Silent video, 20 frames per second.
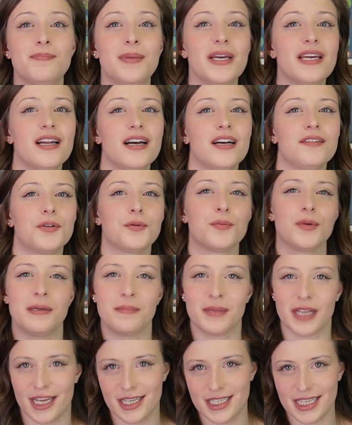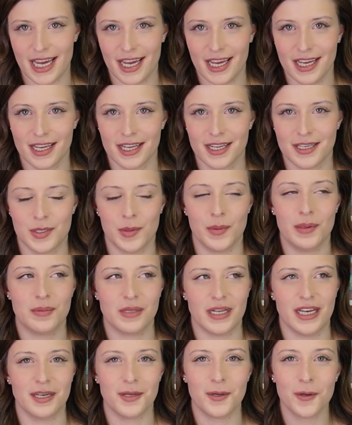bit of a replay day. So we
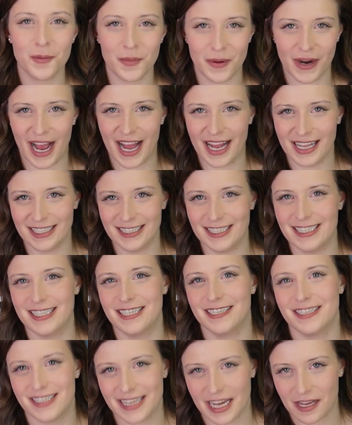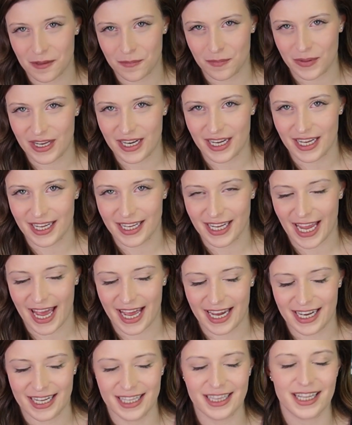played Cooper Island and Encyclopedia
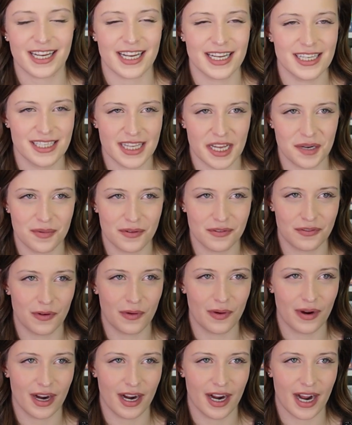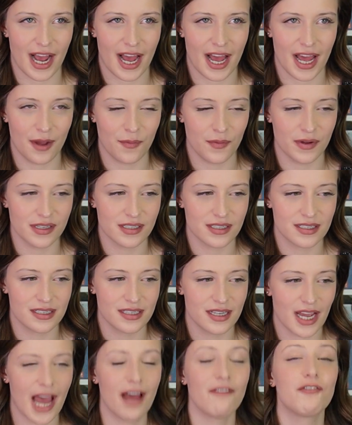again. And like I said before, I
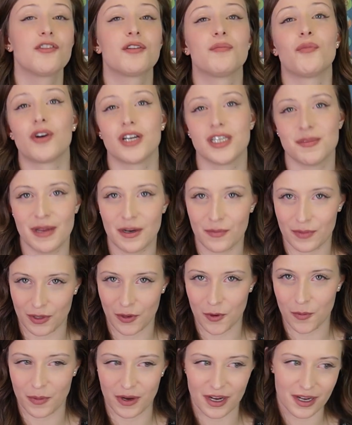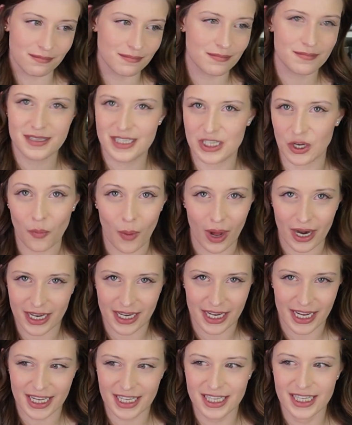was ever the more smitten with Cooper, still wanted
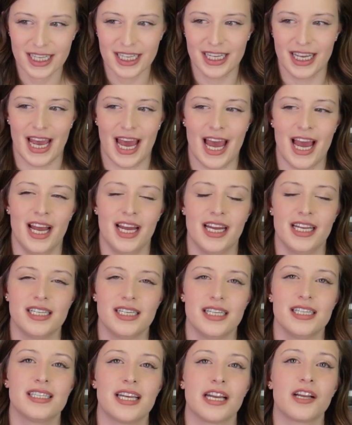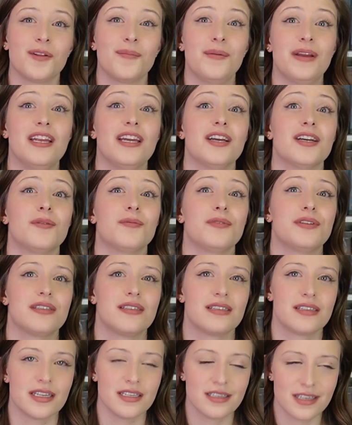it. And Encyclopedia
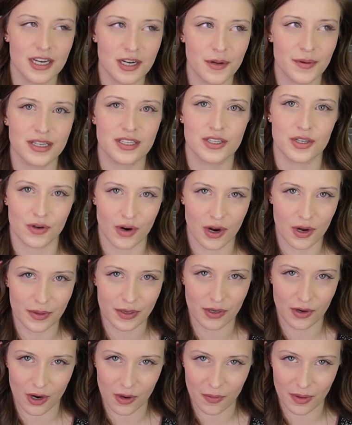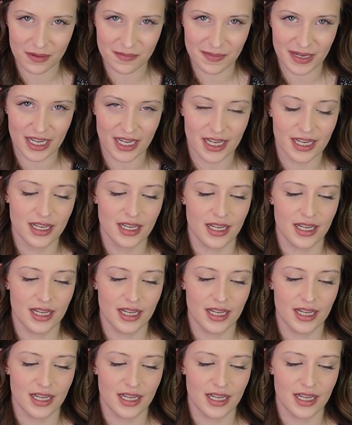was continuing to grow and grow on me.